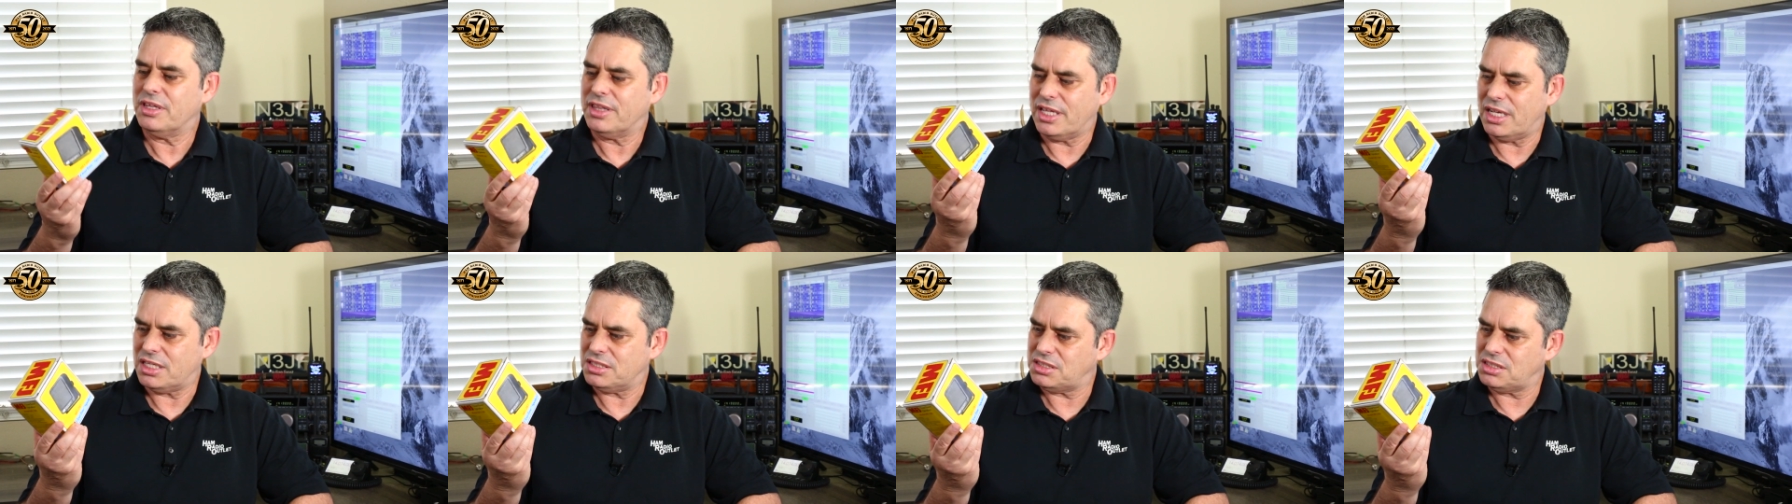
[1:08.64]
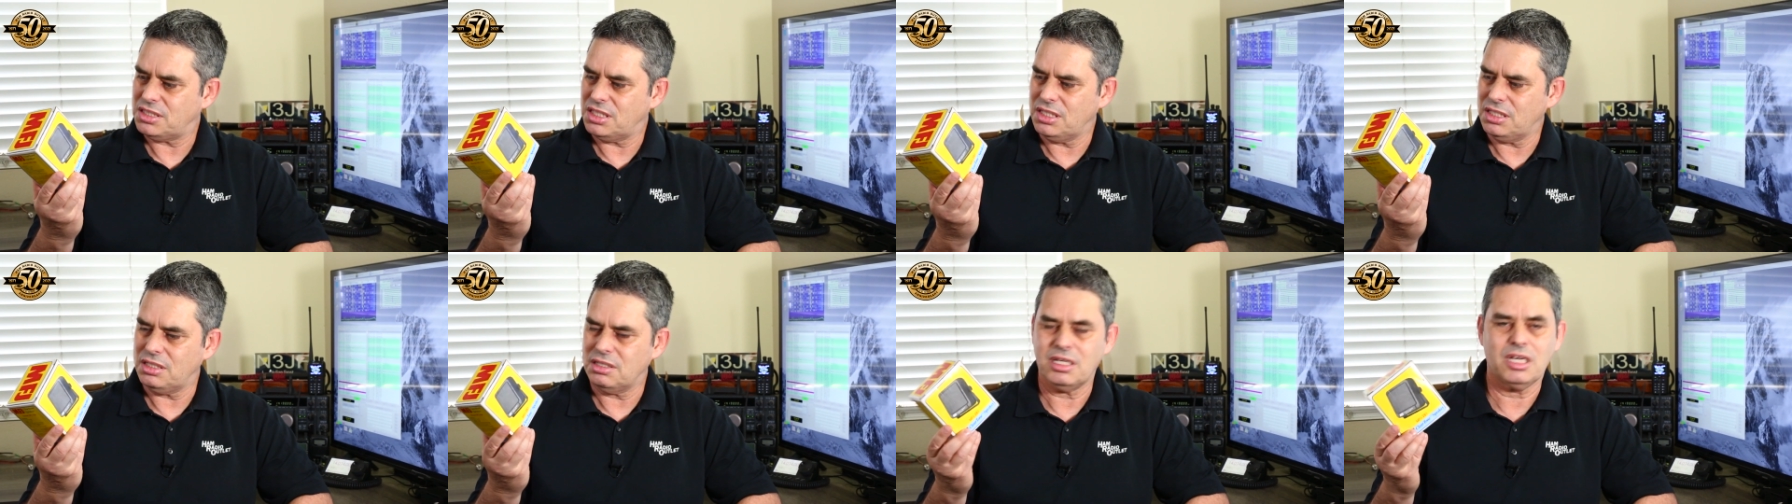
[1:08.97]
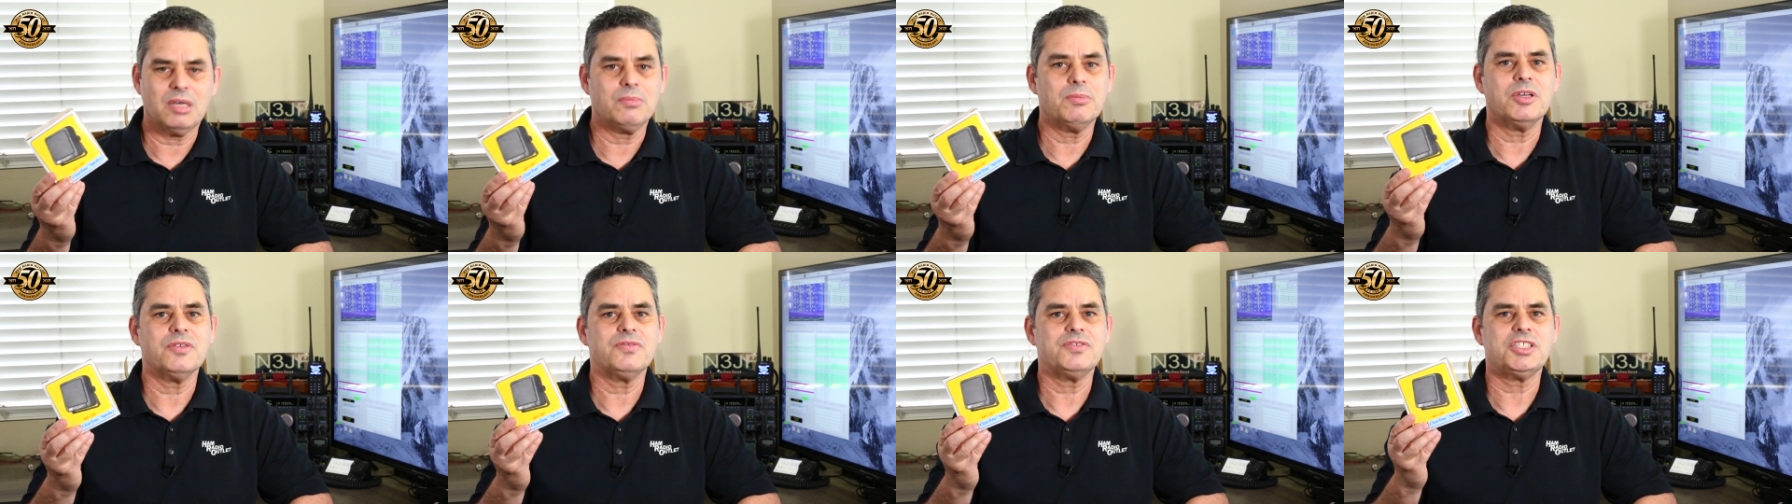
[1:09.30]
That's the
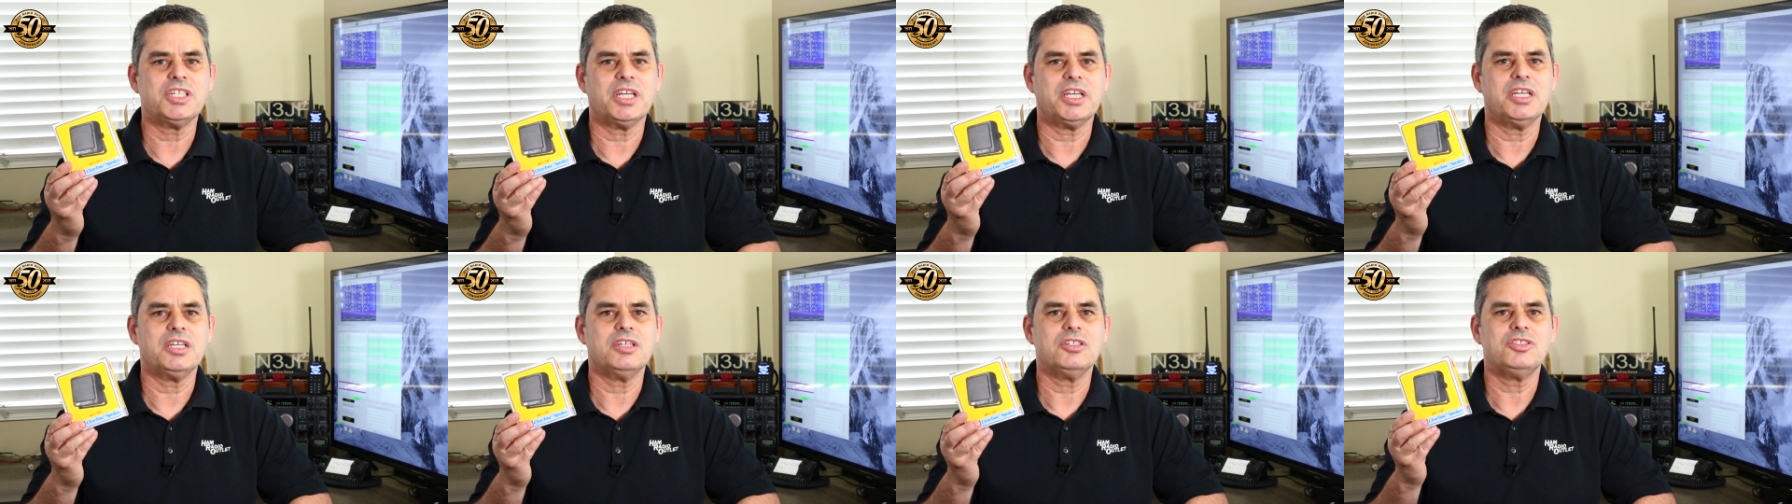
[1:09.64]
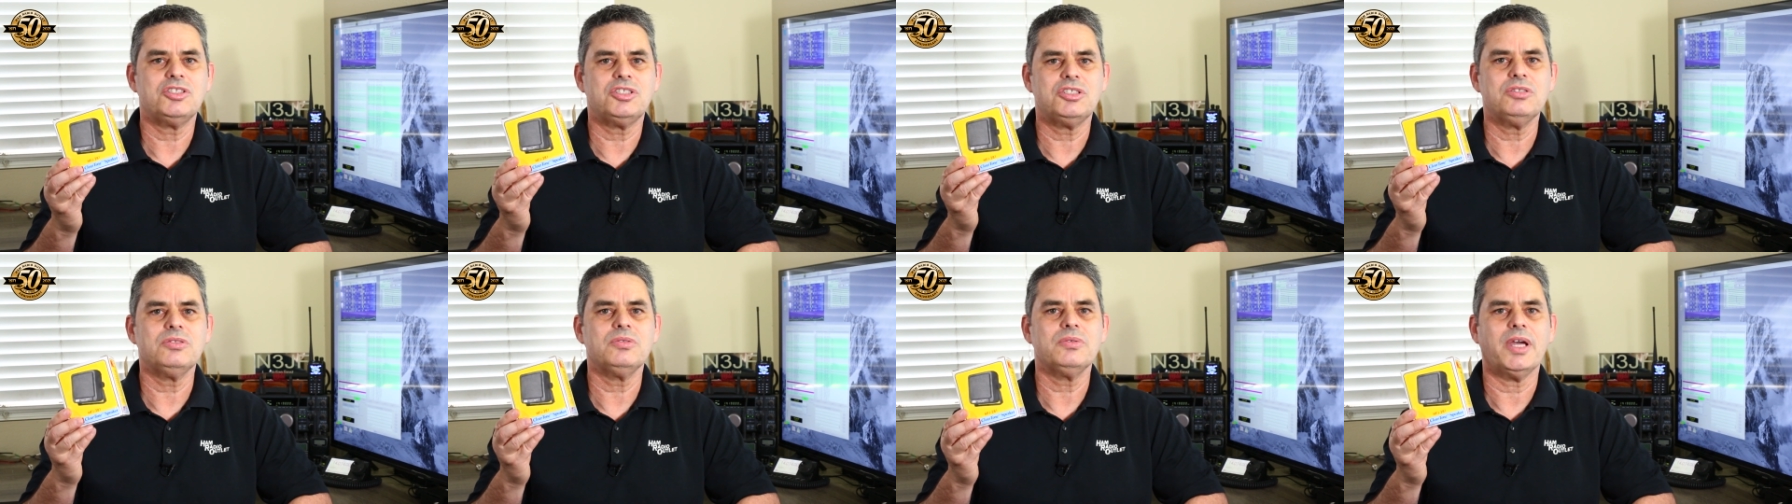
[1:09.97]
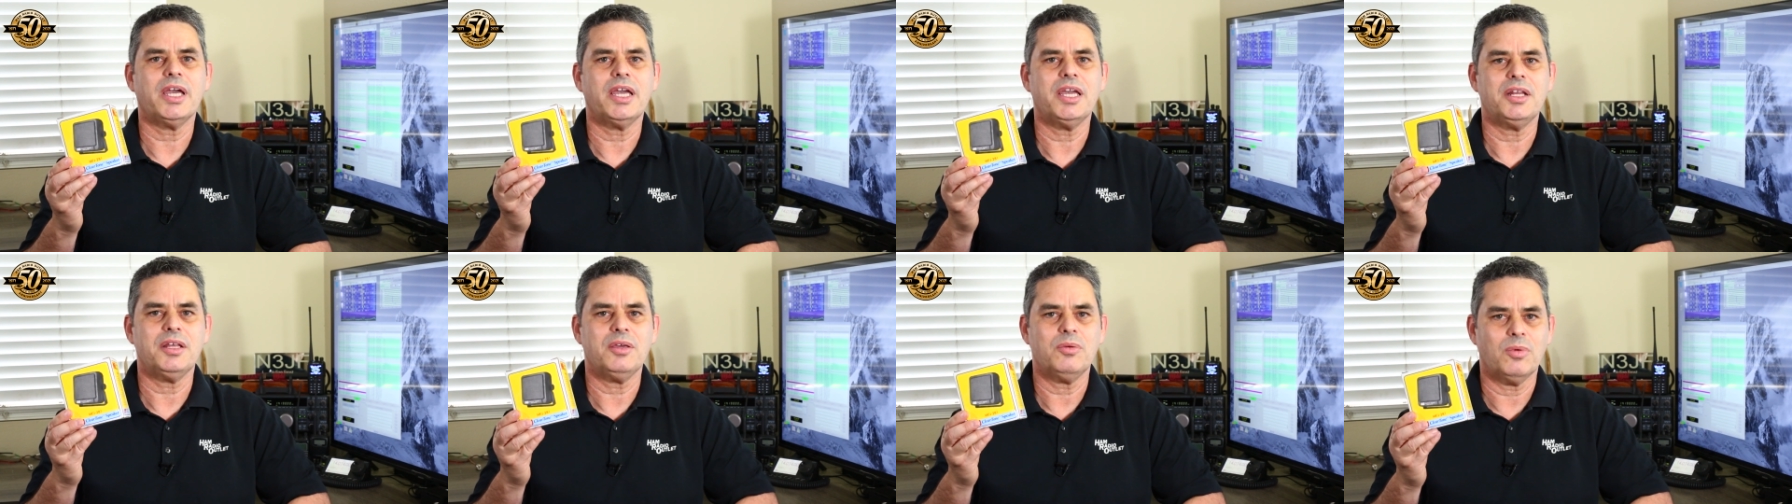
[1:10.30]

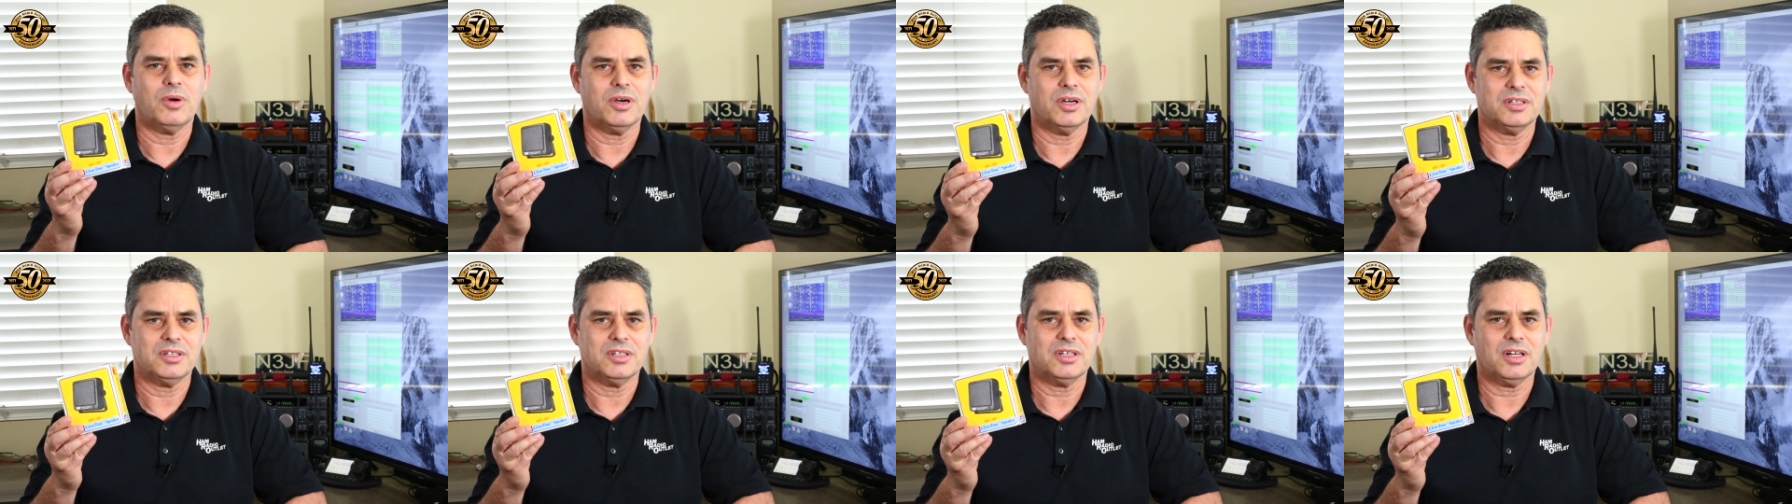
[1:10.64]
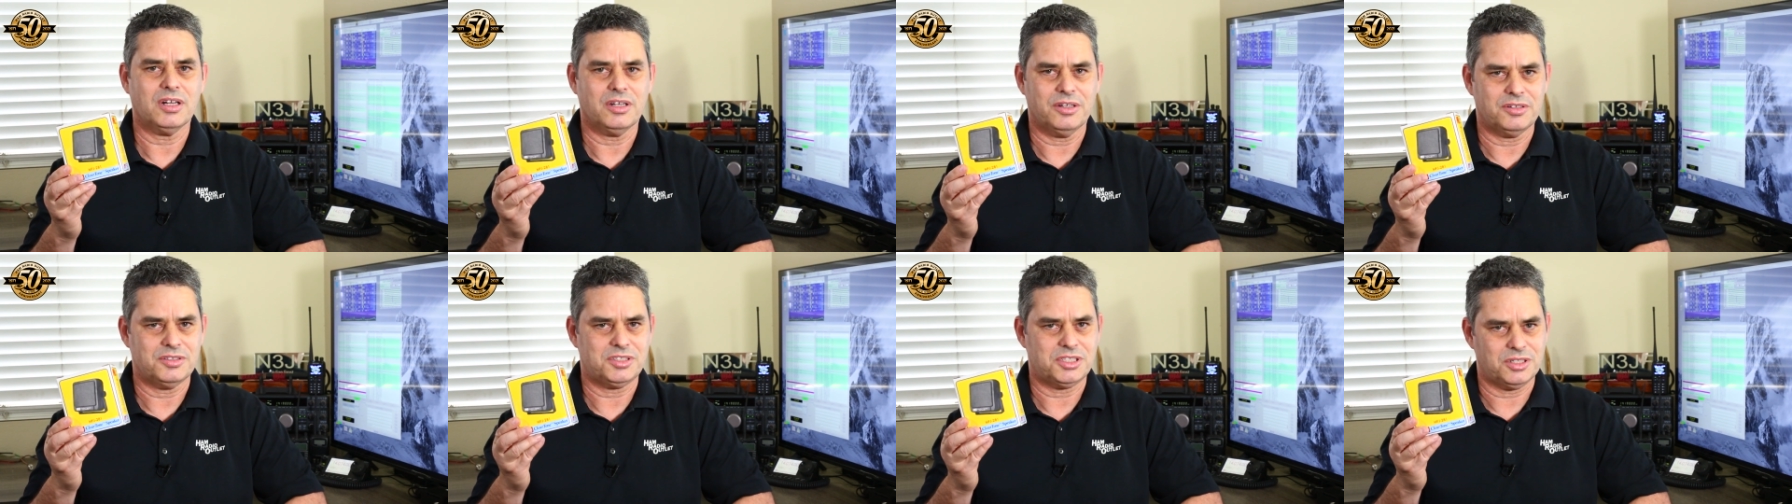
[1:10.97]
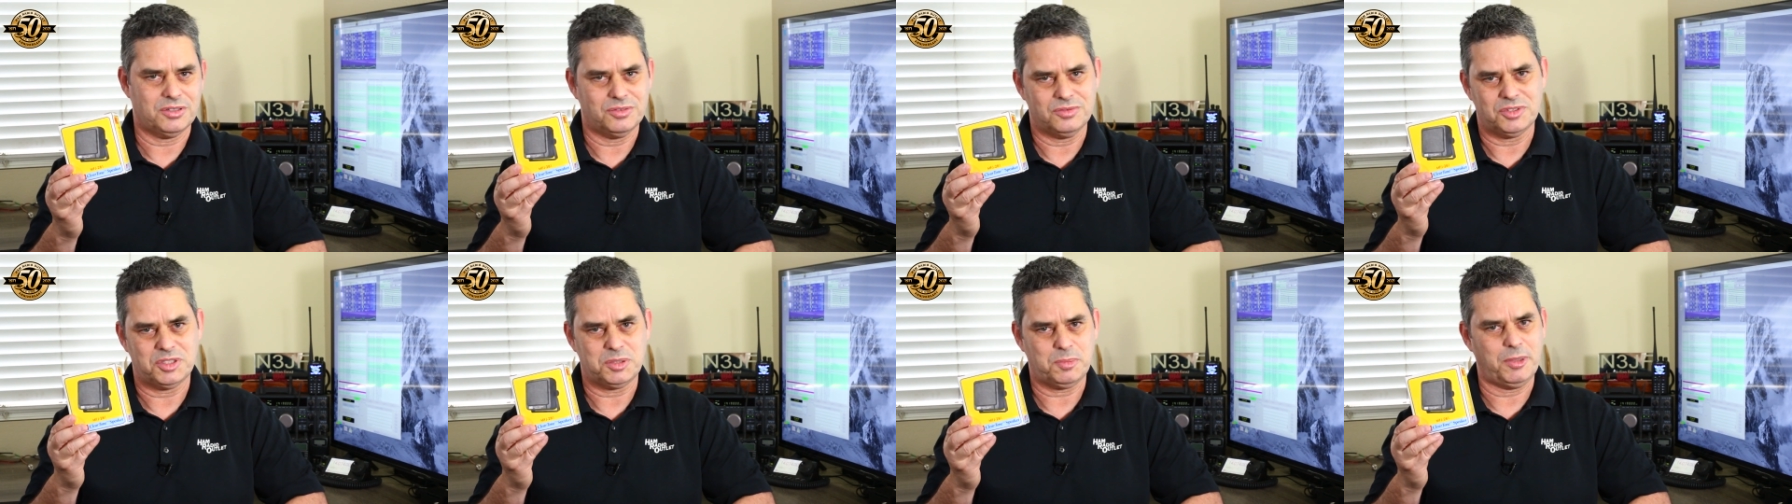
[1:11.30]
MFJ281
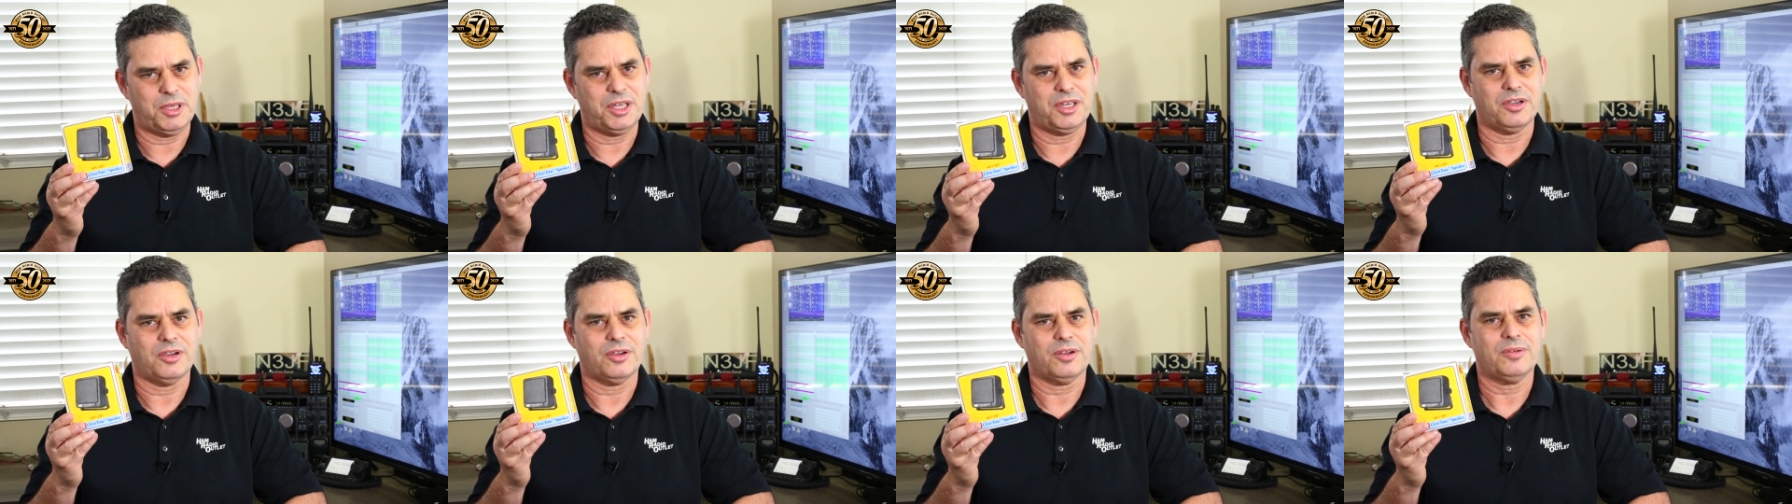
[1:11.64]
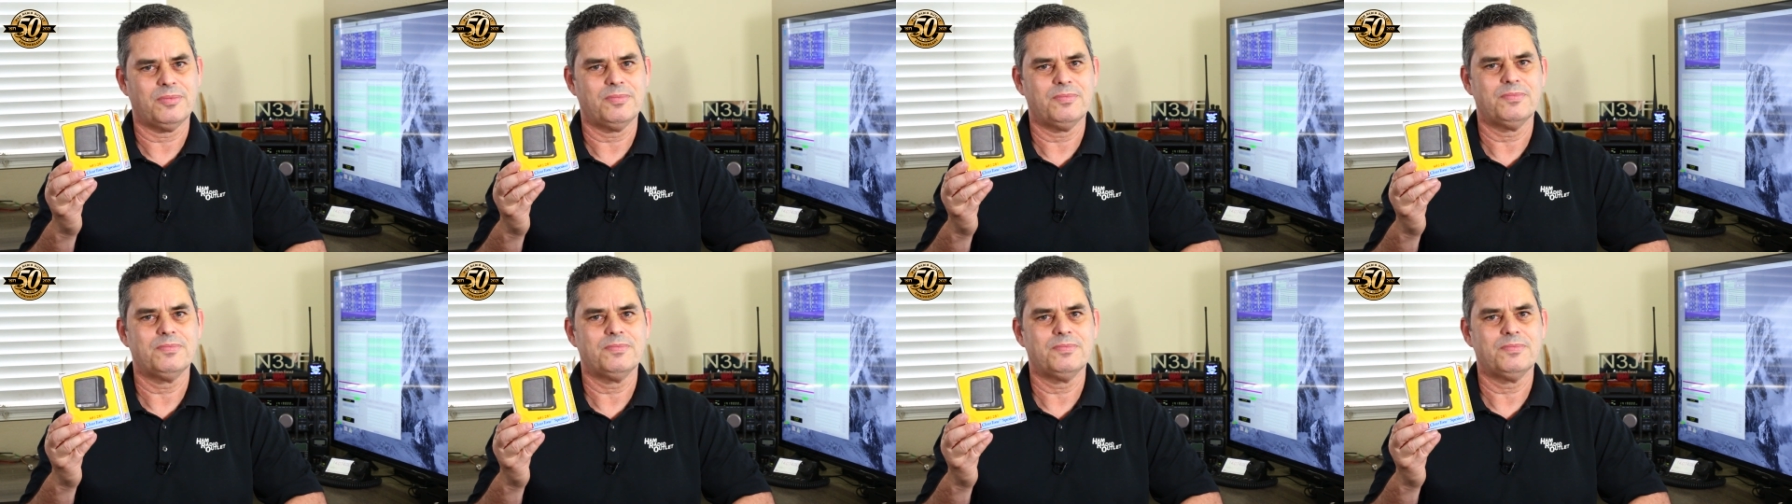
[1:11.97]
Cleartone speaker.